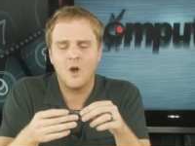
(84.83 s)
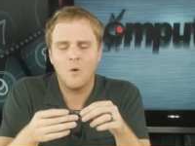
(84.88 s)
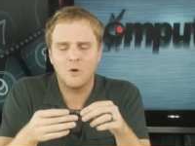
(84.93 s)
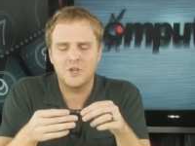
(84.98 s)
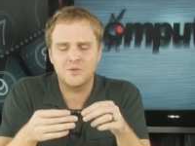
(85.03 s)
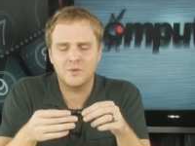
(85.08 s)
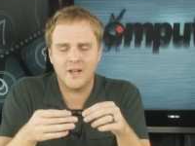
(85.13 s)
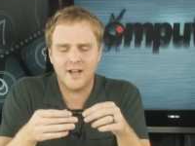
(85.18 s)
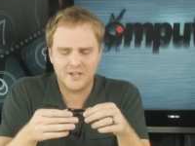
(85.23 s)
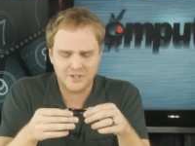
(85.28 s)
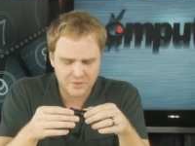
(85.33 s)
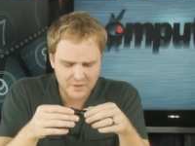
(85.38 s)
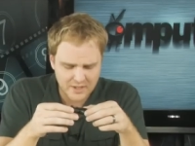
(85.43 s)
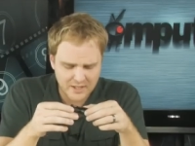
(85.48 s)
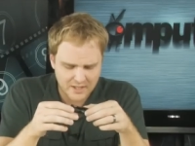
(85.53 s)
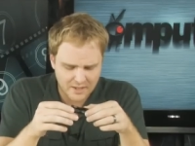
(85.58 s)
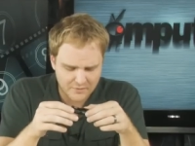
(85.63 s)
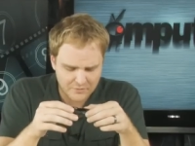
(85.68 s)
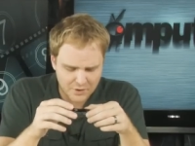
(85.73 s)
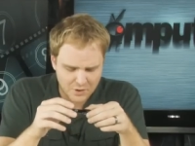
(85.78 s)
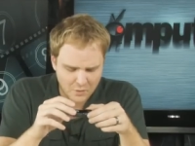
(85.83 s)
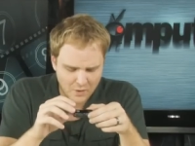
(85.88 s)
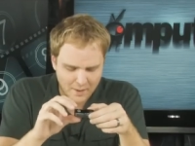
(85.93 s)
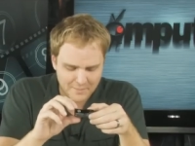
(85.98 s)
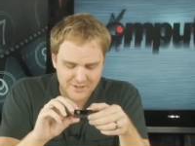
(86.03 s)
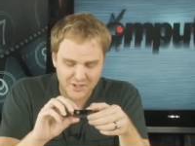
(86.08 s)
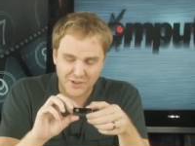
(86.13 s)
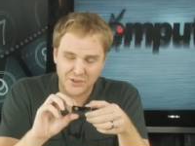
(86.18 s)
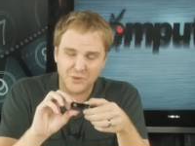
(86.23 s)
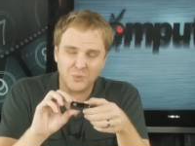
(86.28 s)
which will actually give you
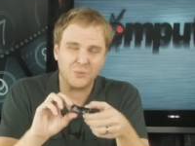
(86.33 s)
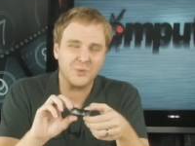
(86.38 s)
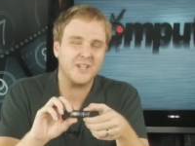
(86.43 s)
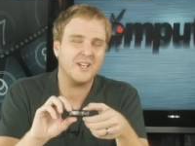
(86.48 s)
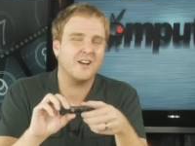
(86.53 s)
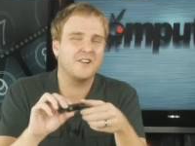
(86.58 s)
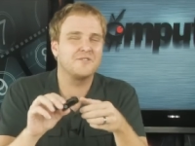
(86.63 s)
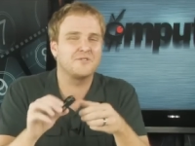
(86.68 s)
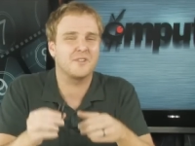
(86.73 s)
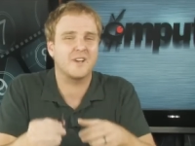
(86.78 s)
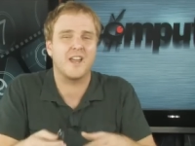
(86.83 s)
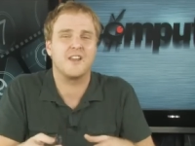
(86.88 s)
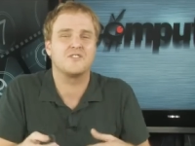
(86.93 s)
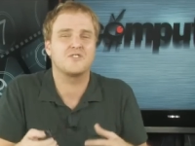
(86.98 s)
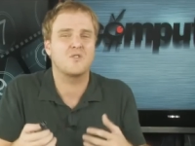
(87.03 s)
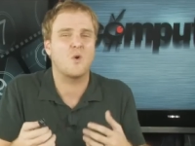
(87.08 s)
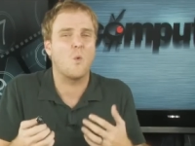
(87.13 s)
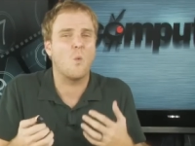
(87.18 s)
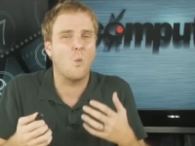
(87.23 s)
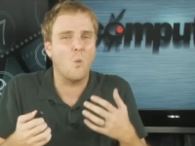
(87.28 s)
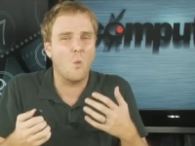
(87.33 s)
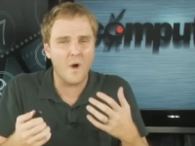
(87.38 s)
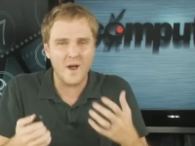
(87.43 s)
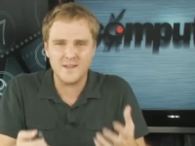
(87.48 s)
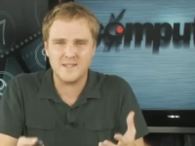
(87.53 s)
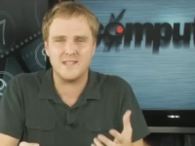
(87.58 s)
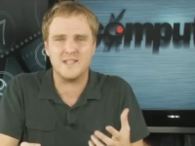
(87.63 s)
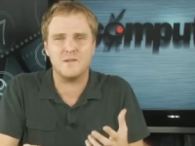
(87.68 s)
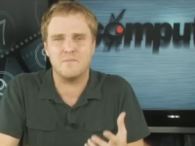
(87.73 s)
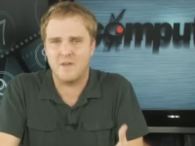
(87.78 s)
up to
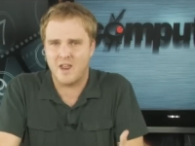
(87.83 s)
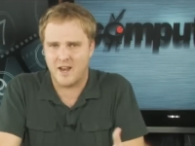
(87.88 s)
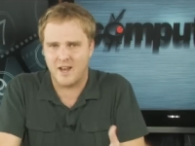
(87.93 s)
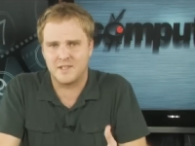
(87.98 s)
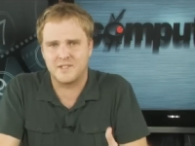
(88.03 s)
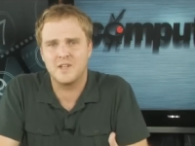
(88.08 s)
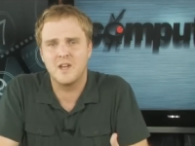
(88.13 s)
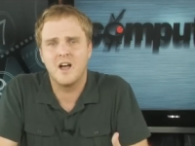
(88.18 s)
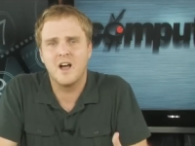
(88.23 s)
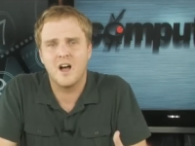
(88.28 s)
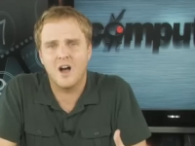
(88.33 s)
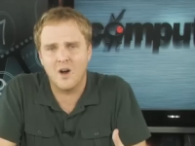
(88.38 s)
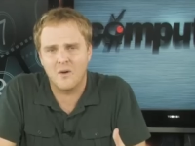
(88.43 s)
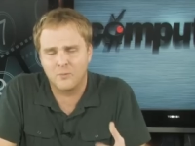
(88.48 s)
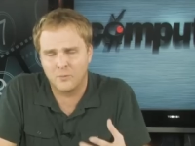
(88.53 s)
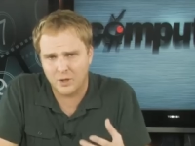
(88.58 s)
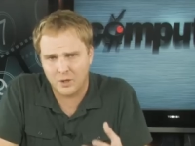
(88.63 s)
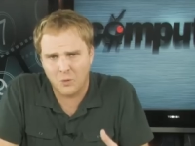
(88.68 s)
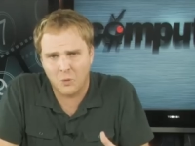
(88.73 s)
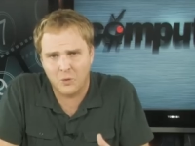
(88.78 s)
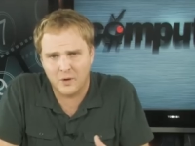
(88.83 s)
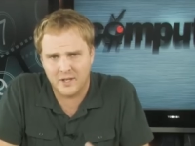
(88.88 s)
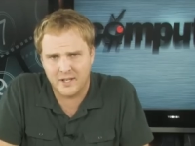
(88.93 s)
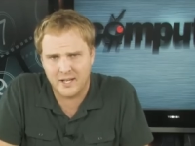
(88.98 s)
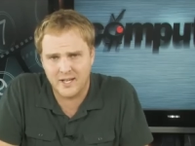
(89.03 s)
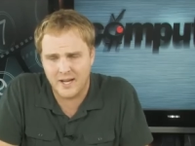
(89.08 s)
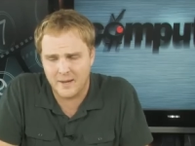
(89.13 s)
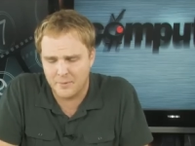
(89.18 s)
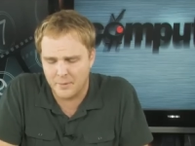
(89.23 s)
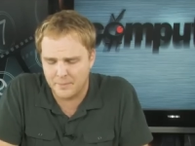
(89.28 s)
320 minutes of recording
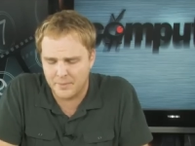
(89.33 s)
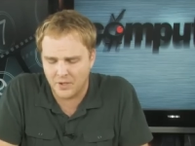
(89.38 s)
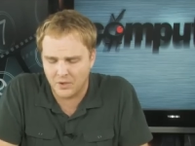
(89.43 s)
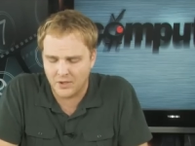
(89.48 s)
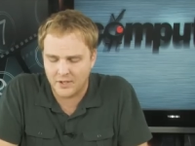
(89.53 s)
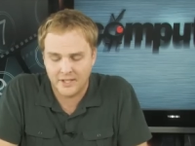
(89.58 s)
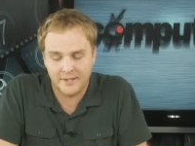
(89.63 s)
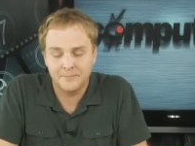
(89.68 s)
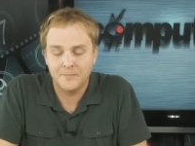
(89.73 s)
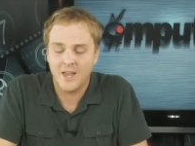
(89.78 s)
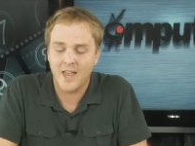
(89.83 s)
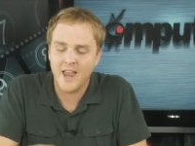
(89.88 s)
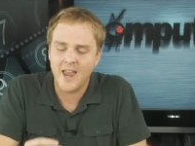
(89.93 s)
capability.